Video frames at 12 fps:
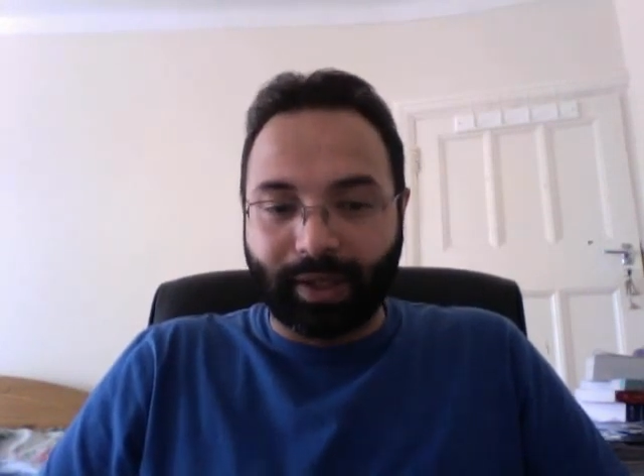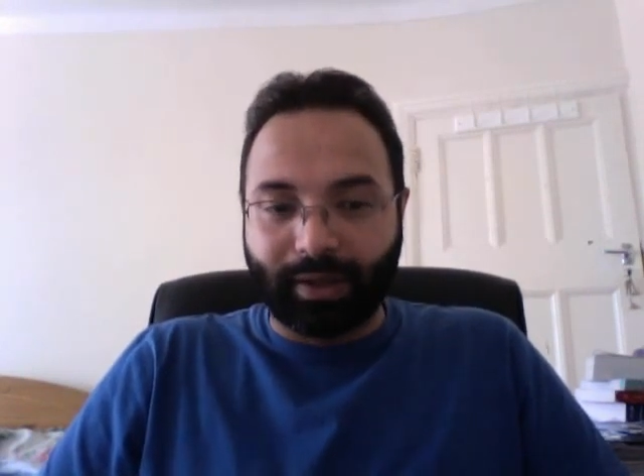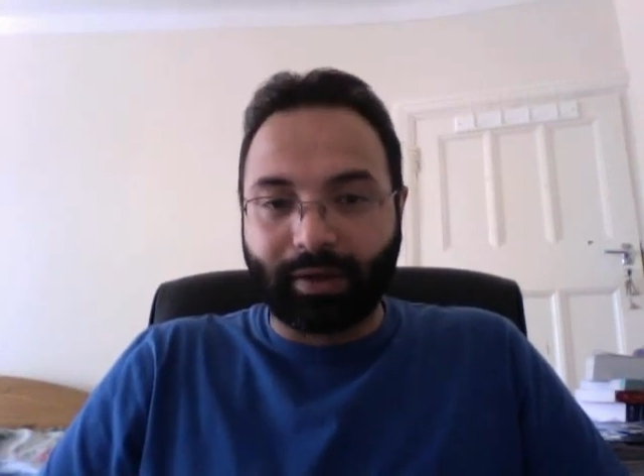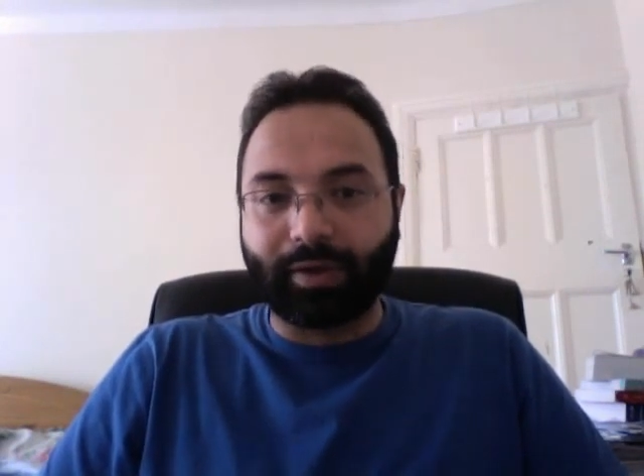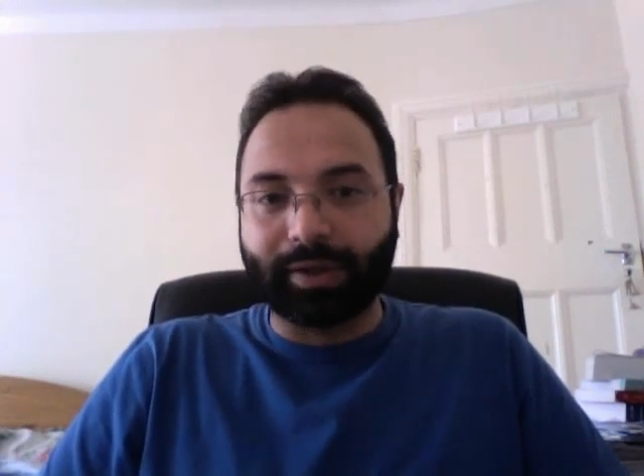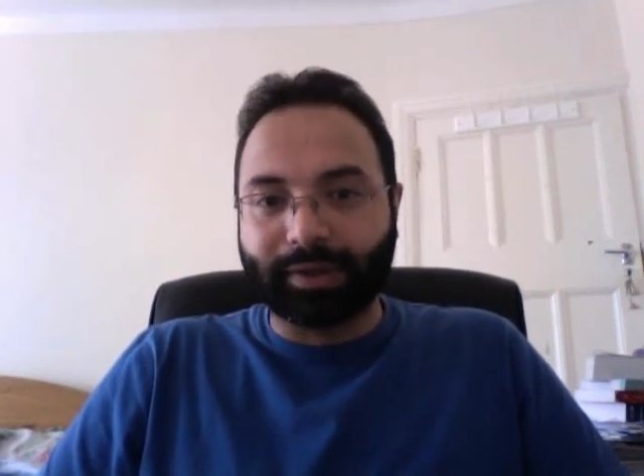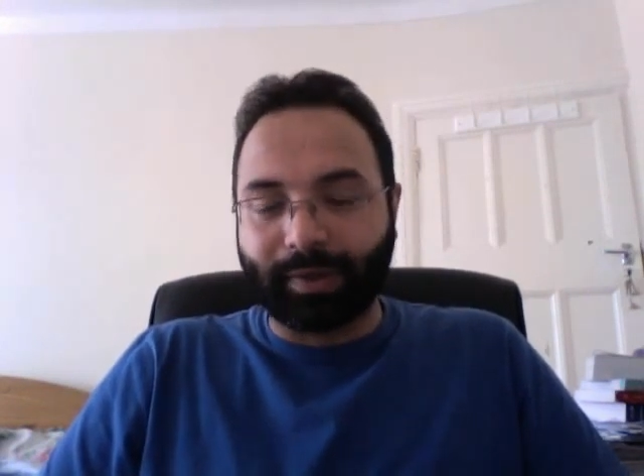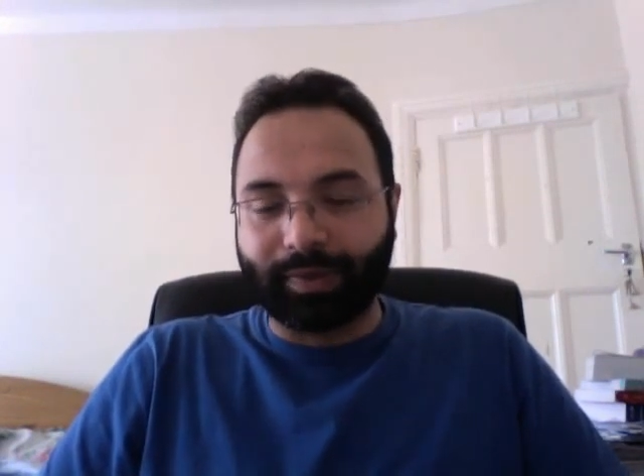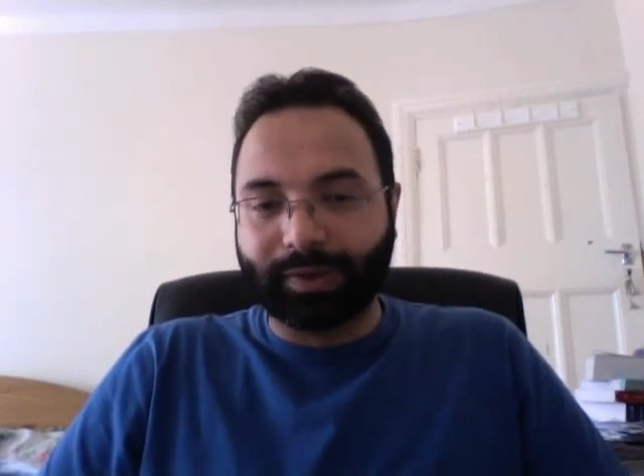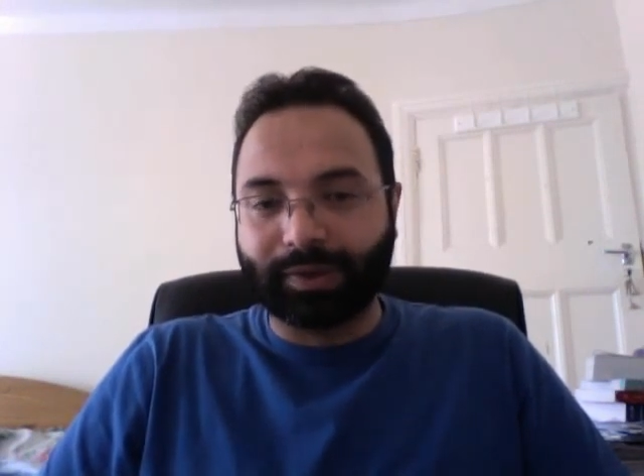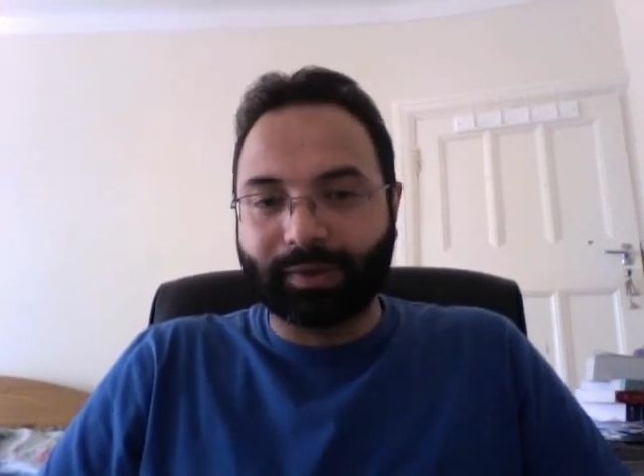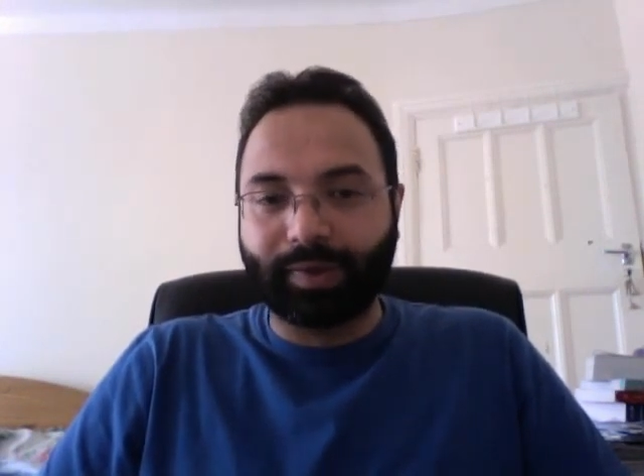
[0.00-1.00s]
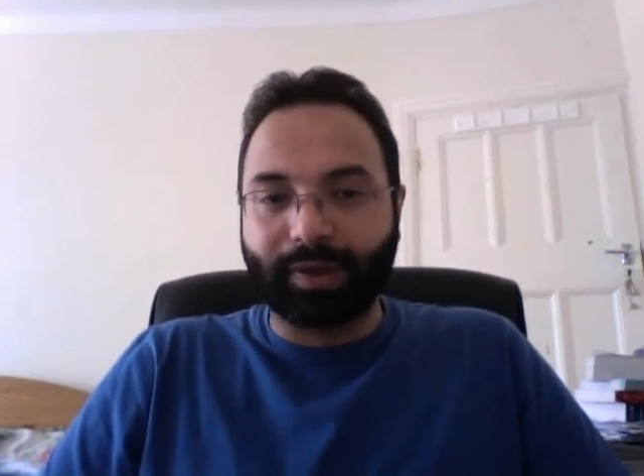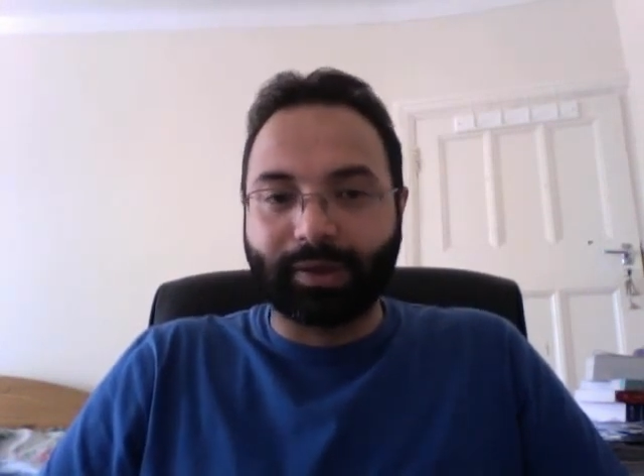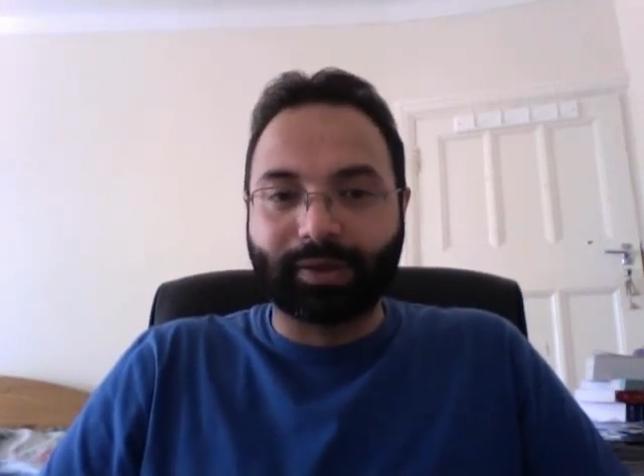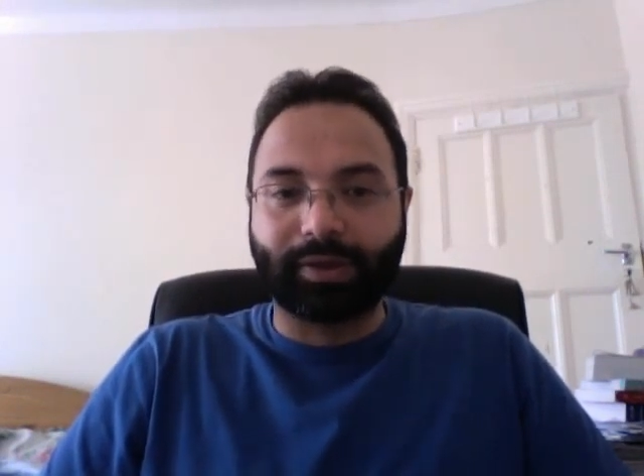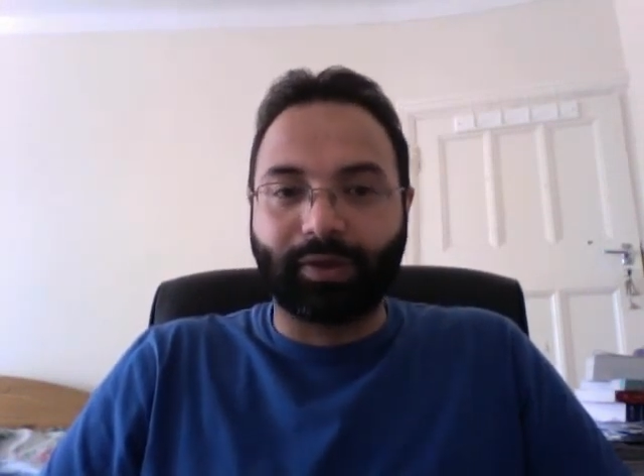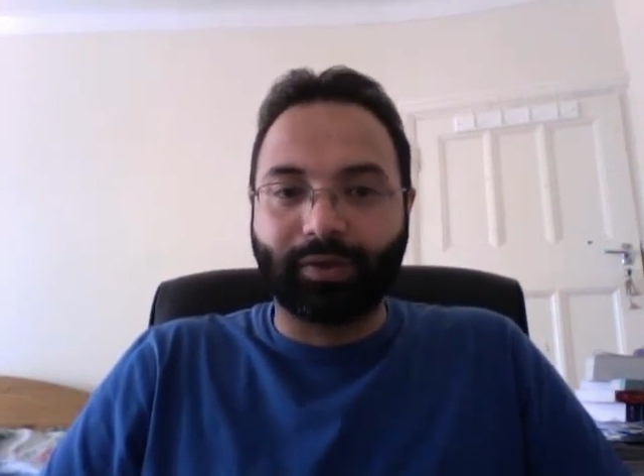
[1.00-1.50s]
There are exceptions,
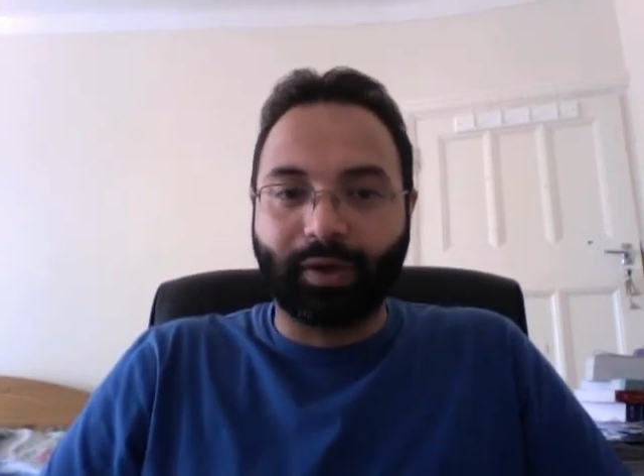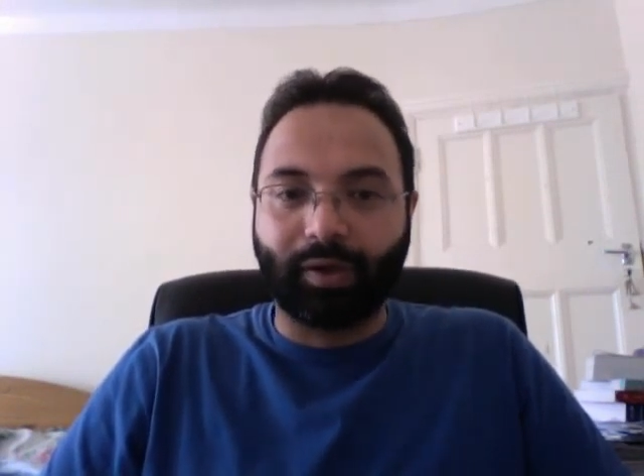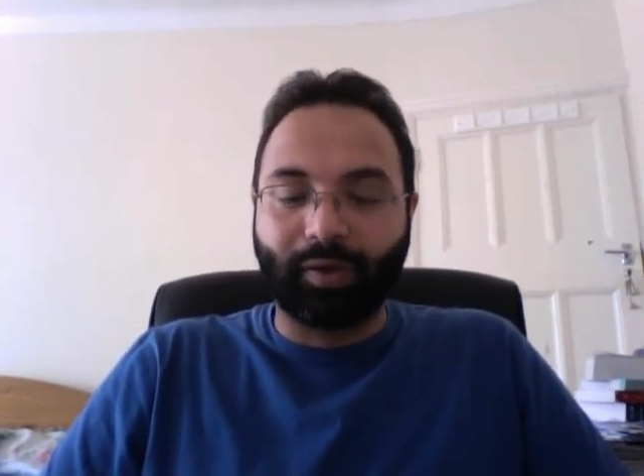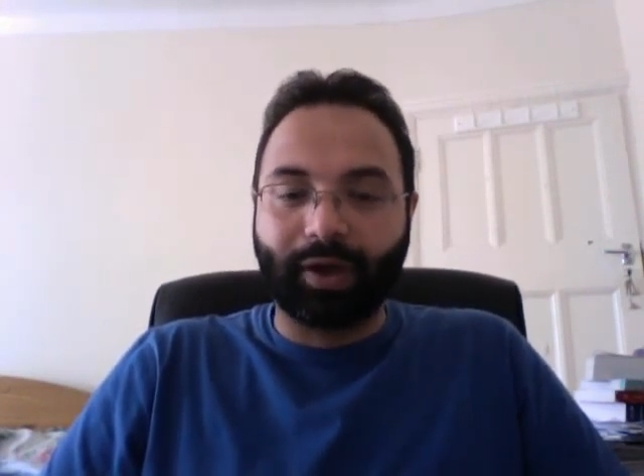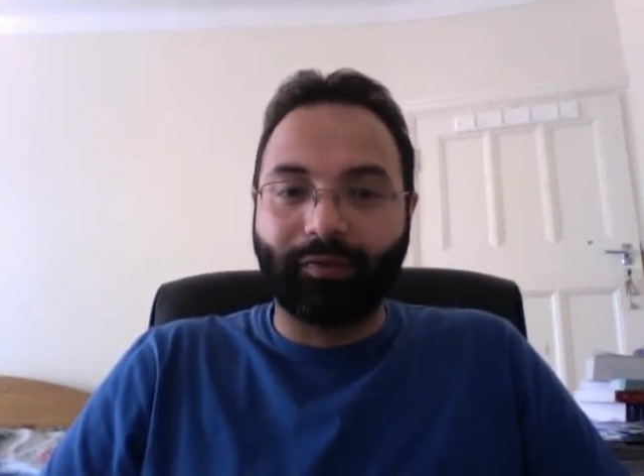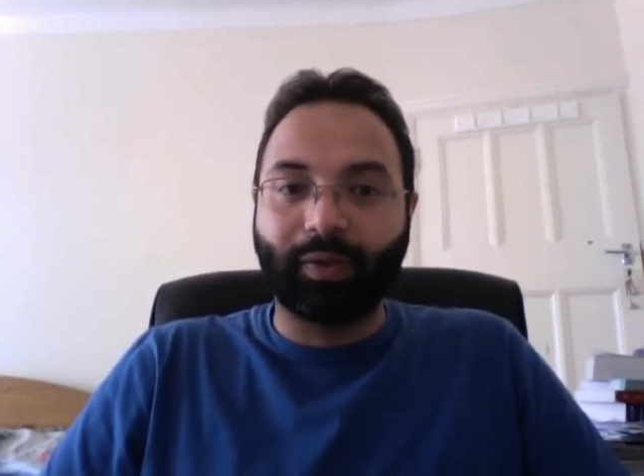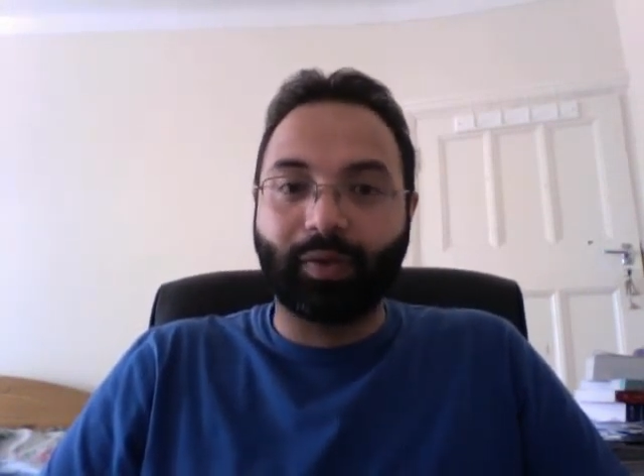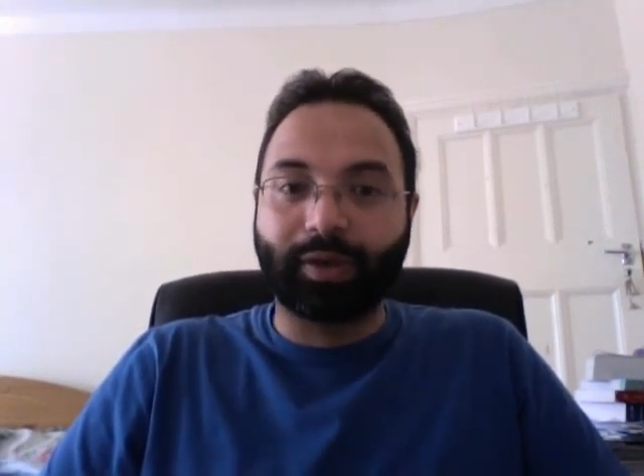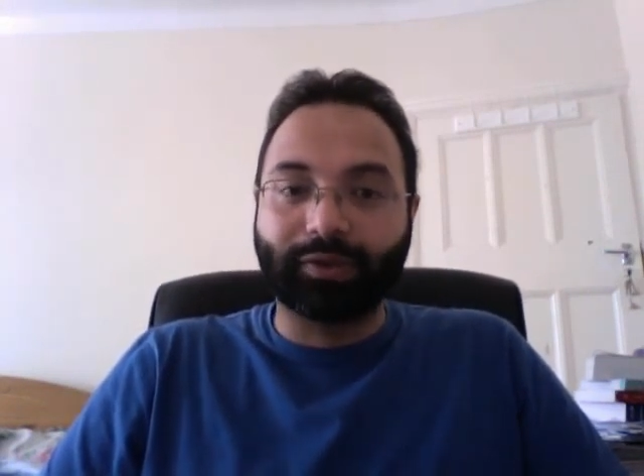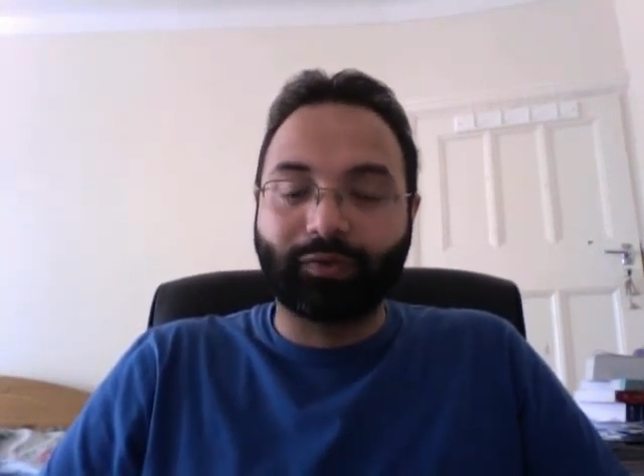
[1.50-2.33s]
but on the whole every word